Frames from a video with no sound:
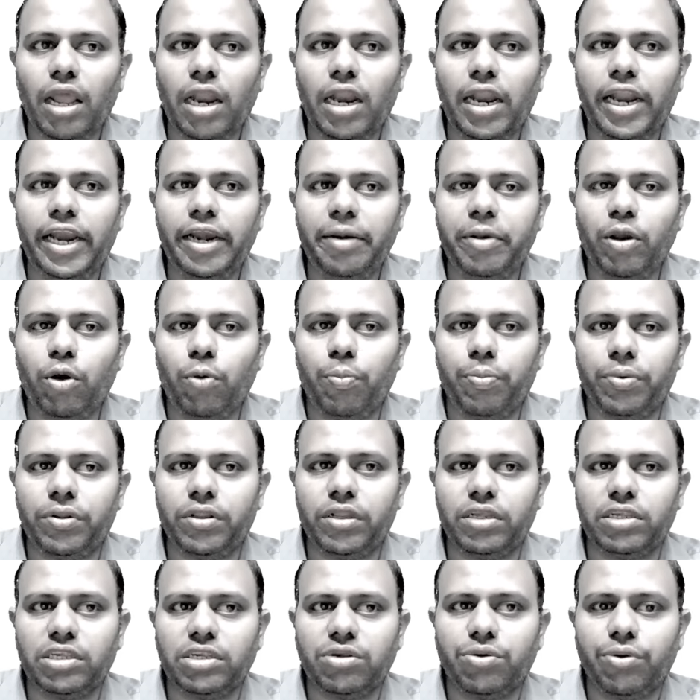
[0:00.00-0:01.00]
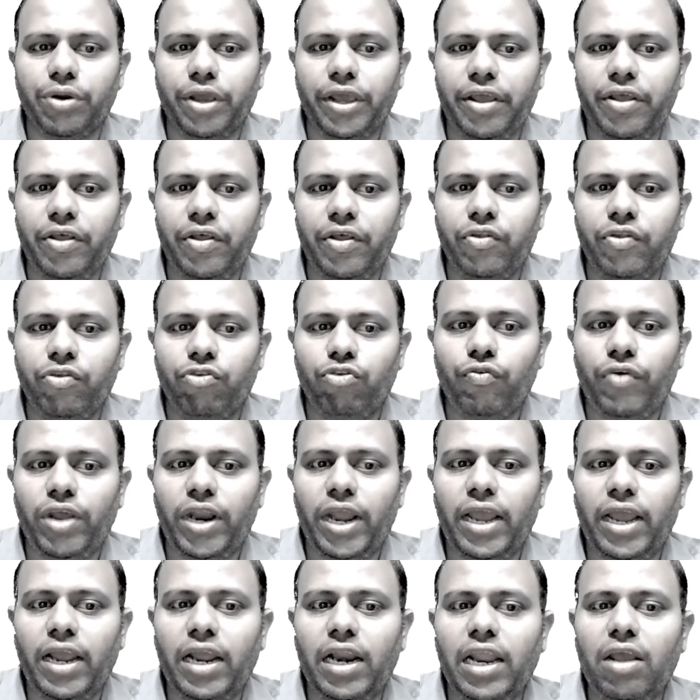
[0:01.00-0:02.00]
let me open this. Okay, so
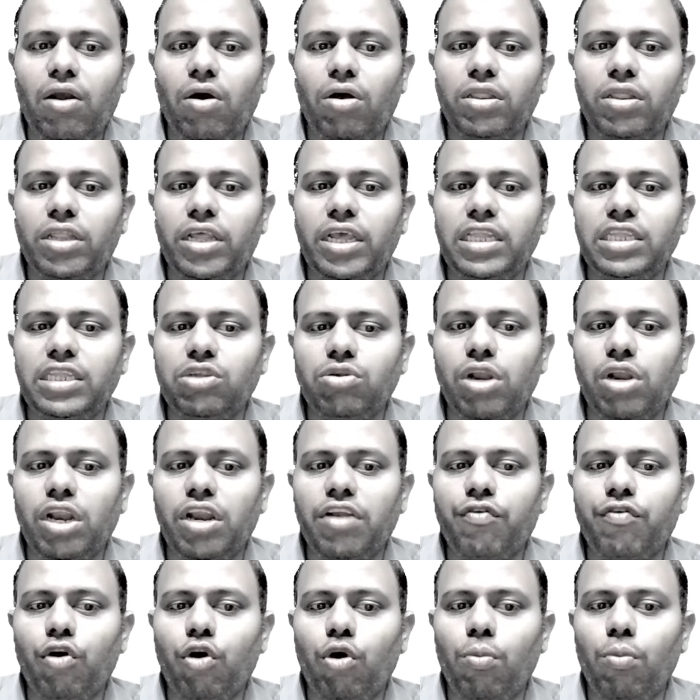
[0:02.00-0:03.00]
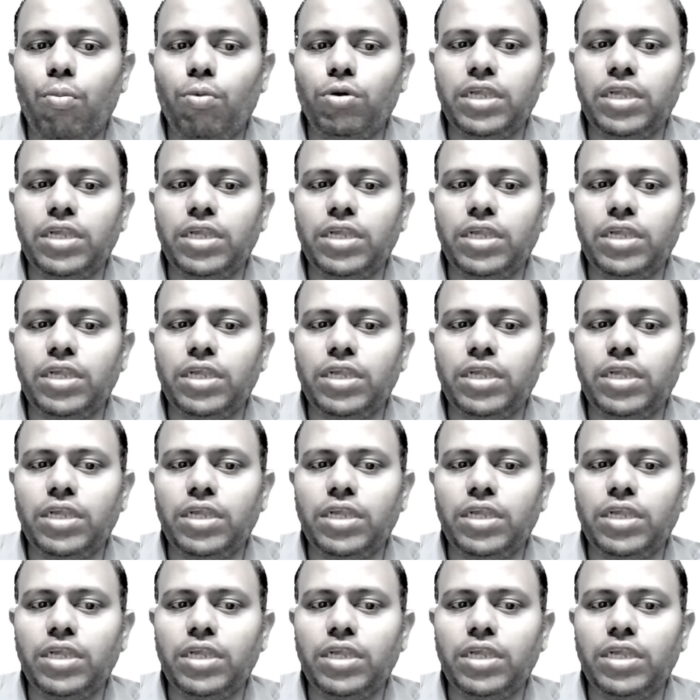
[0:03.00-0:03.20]
when I click on the insulin for Homo